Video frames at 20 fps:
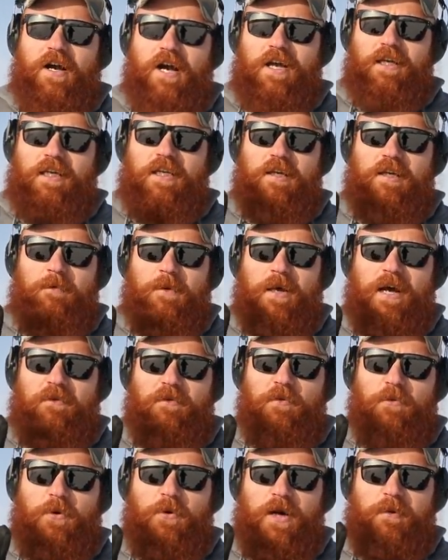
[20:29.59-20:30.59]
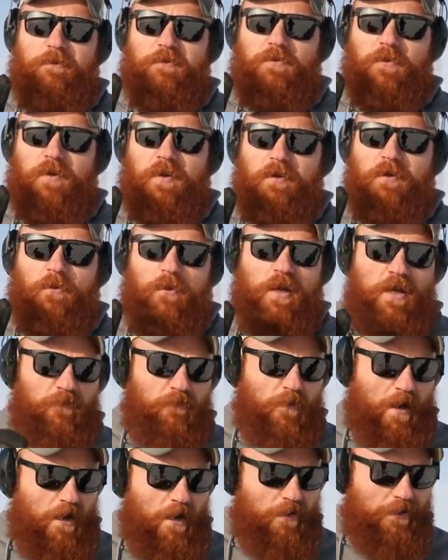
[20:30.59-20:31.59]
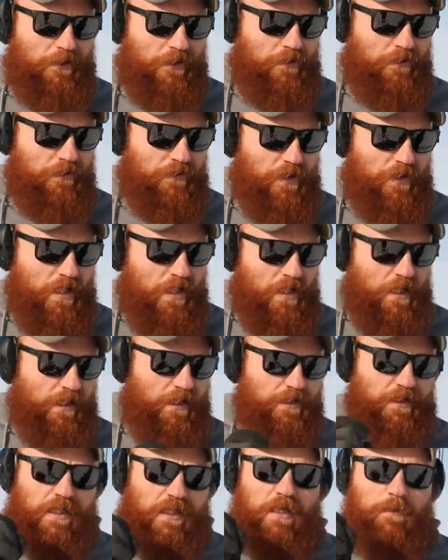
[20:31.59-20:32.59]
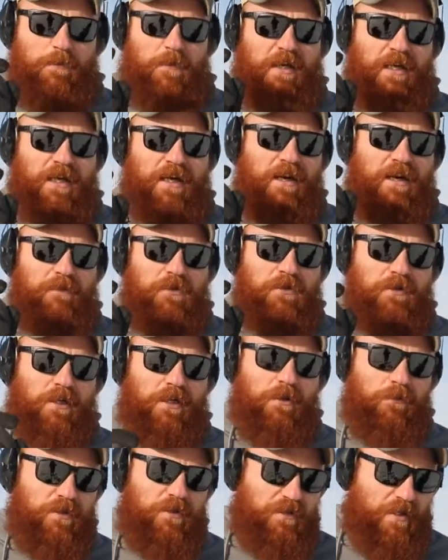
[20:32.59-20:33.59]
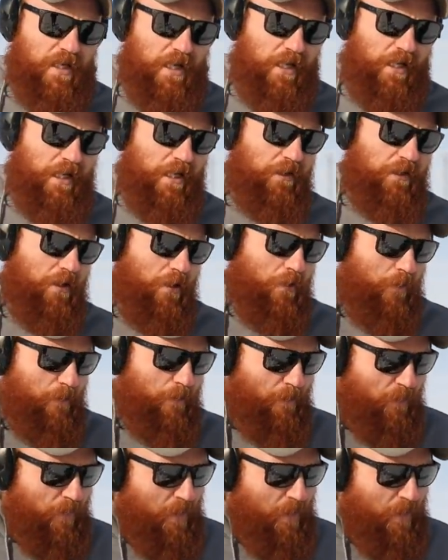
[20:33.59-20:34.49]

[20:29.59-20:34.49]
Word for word: I keep having problems with rate of fire issues because I keep thinking I have the trigger reset and I don't.